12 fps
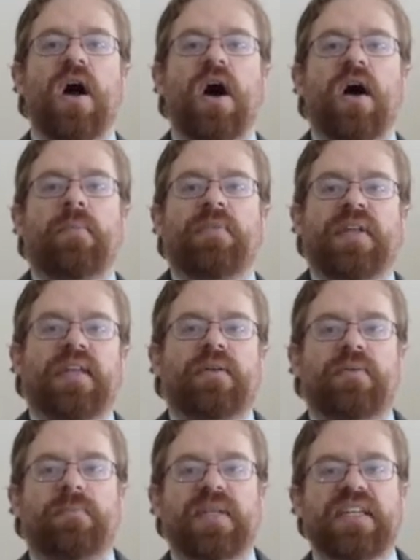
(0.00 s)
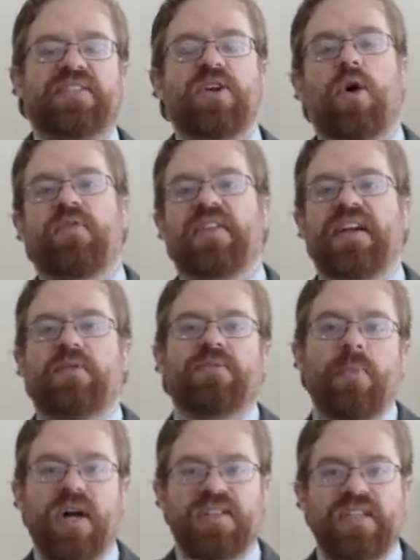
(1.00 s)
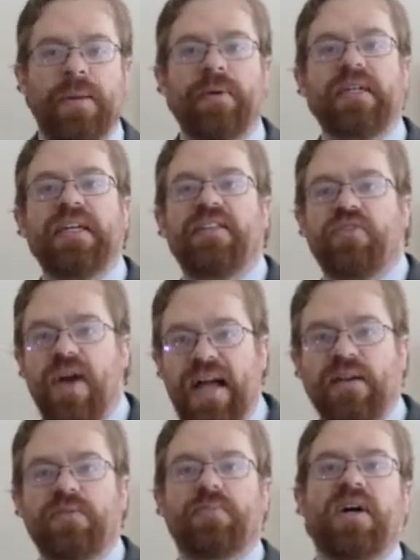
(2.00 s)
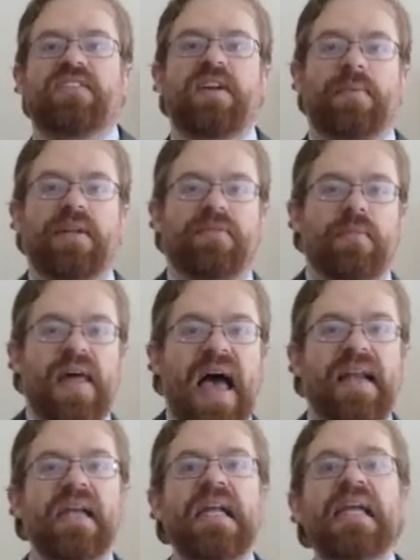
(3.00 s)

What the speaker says: the ballista over there was bought separately, the dragon was bought separately from that.